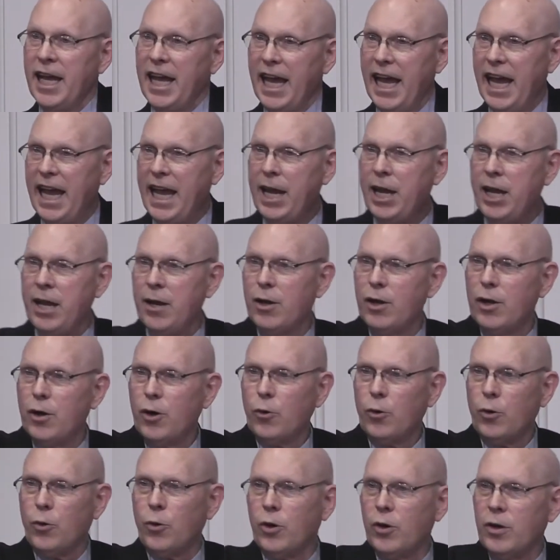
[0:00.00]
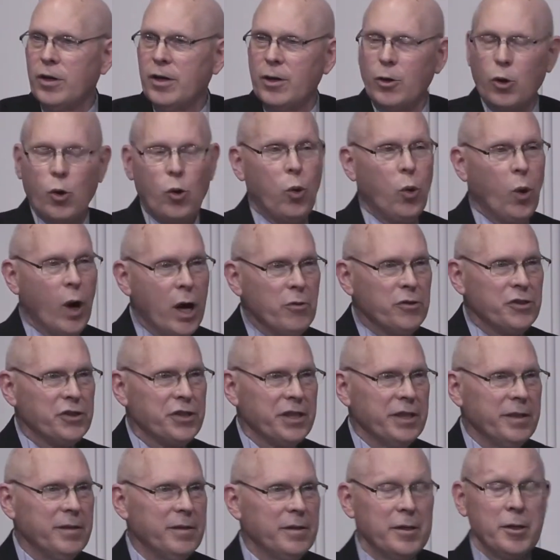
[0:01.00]
He quotes
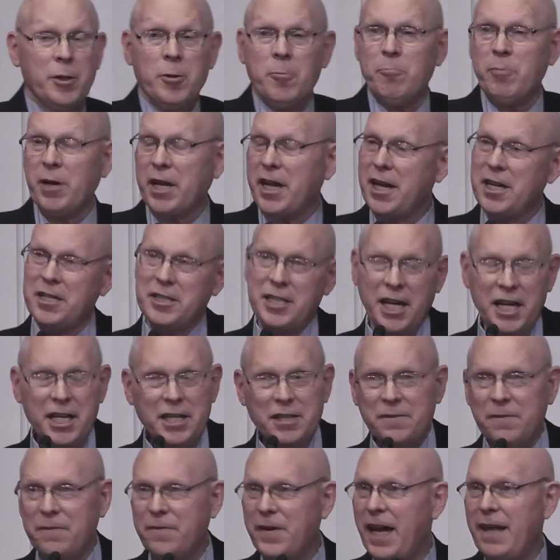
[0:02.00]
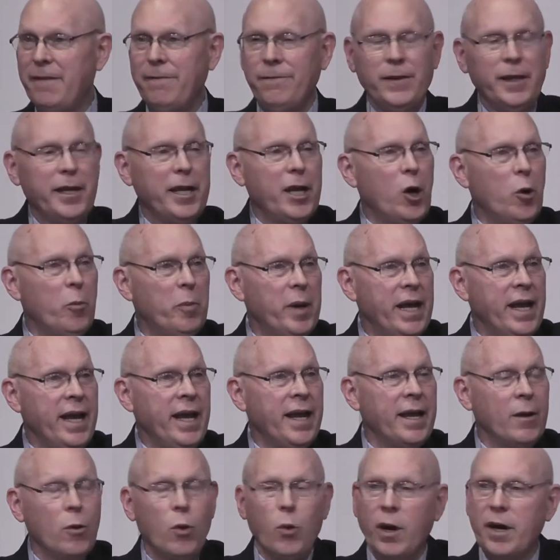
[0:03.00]
it because he's faithfully
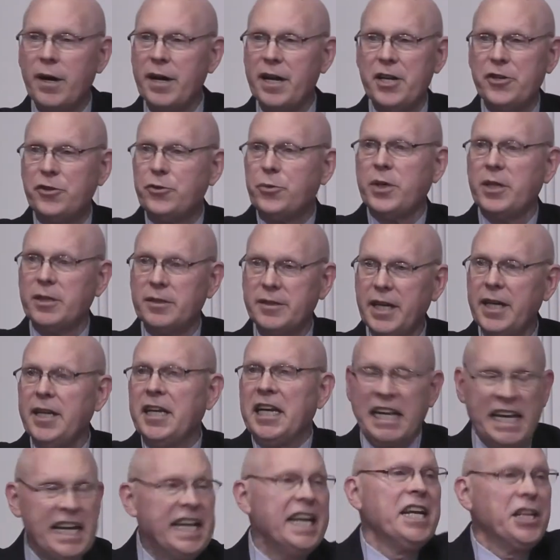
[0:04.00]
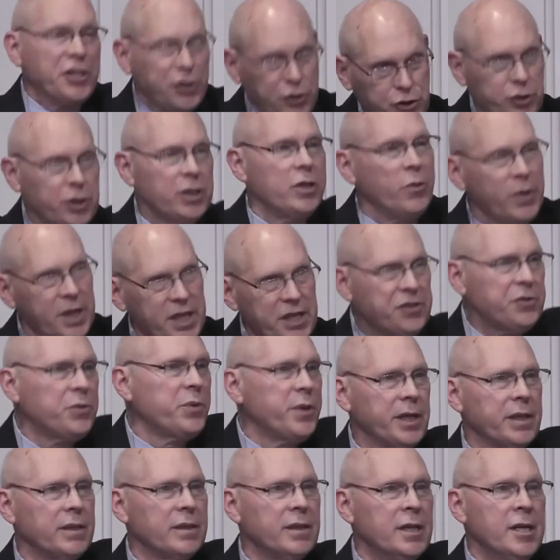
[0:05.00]
obeying where Israel didn't. He is true
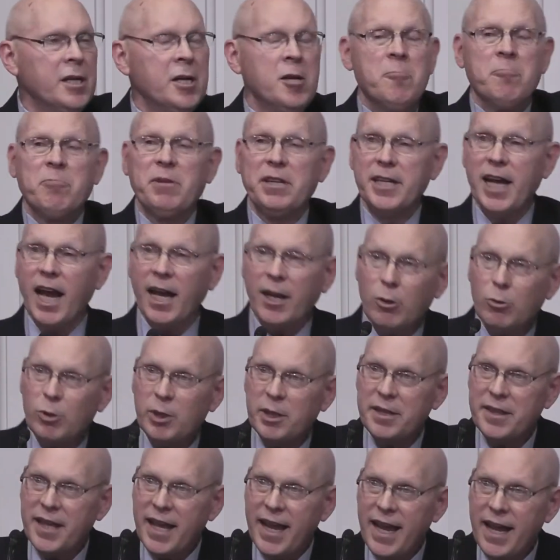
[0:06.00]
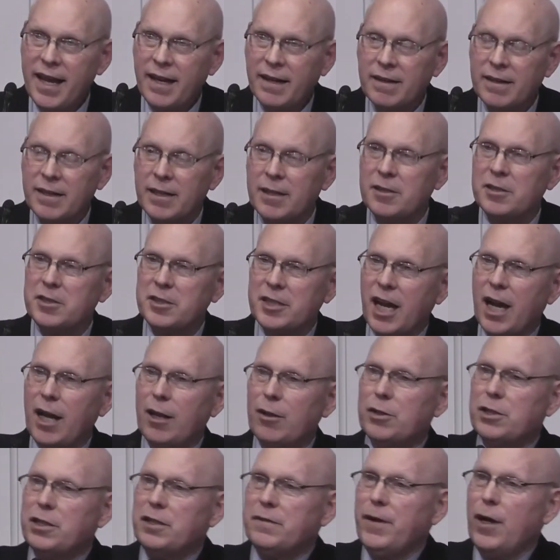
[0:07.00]
Israel. But not only that,
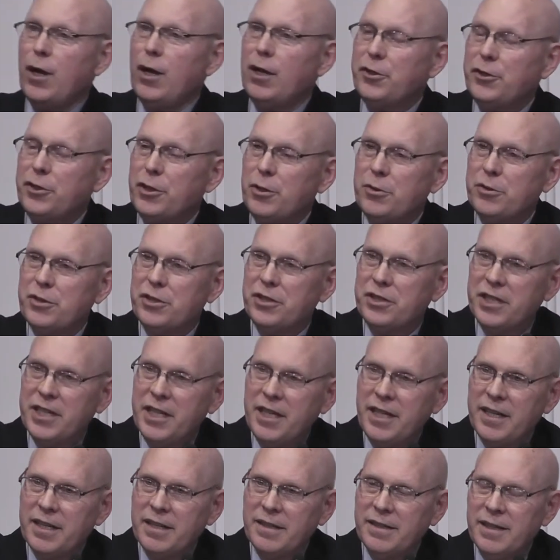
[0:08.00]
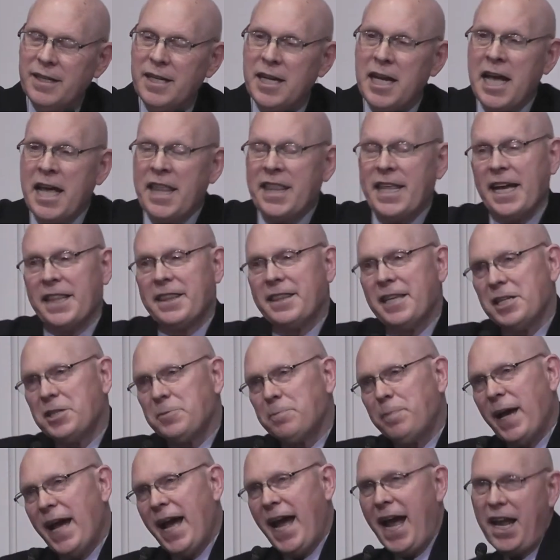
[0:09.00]
scholars have also seen that this
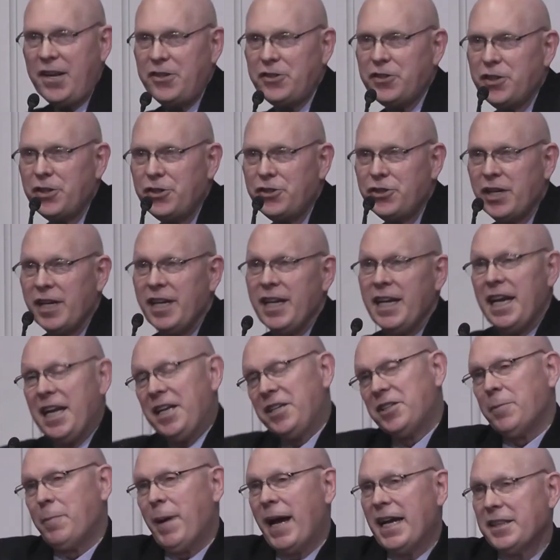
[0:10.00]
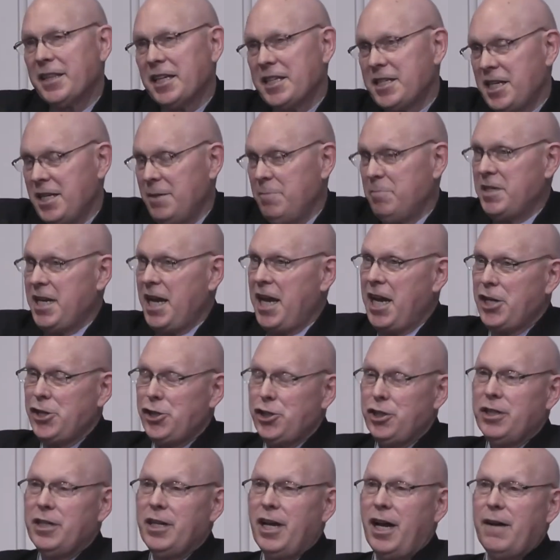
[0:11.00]
passage is about the
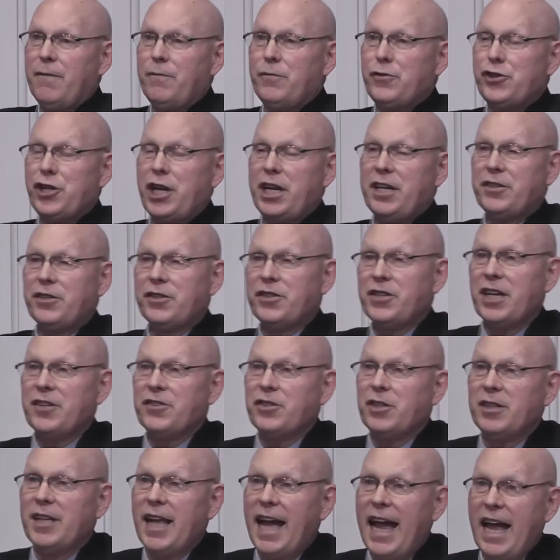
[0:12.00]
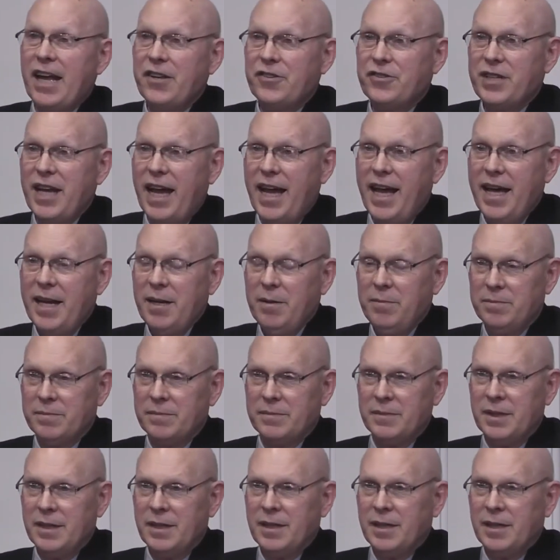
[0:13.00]
temptation of Jesus as a last Adam.